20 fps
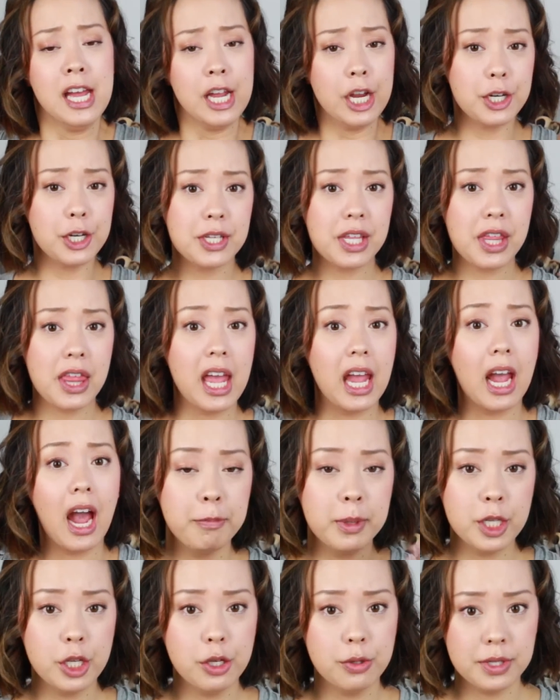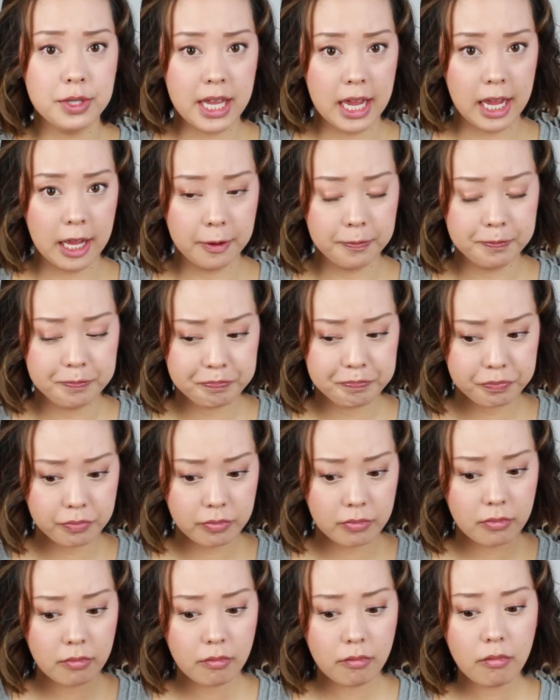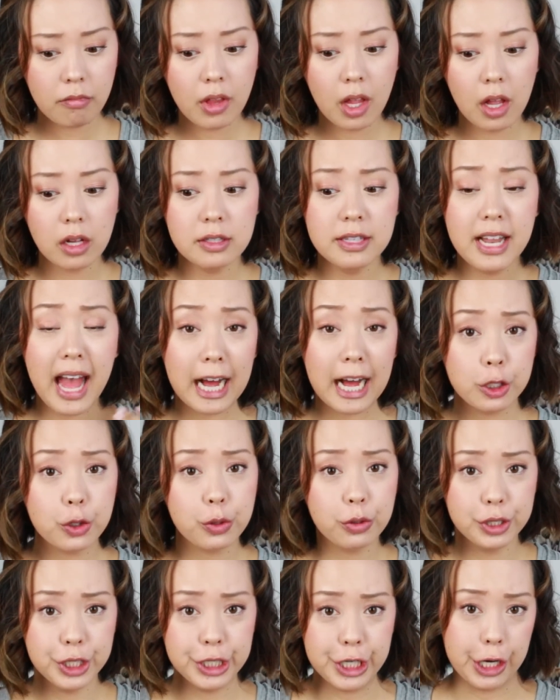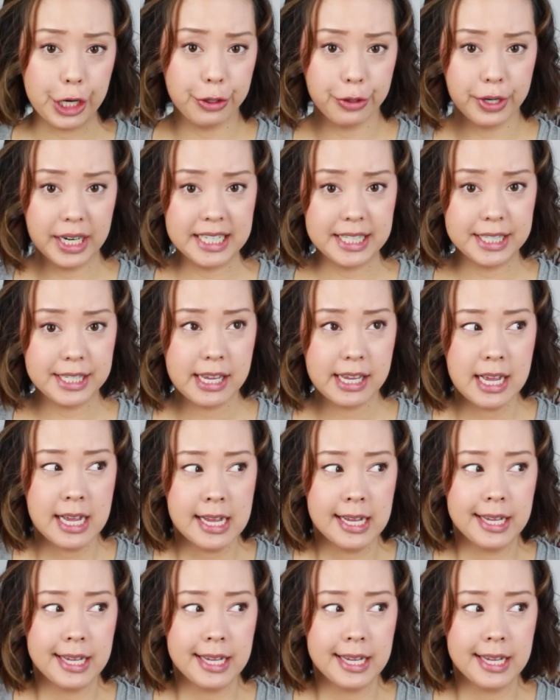Here's the thing, I've been using natural deodorants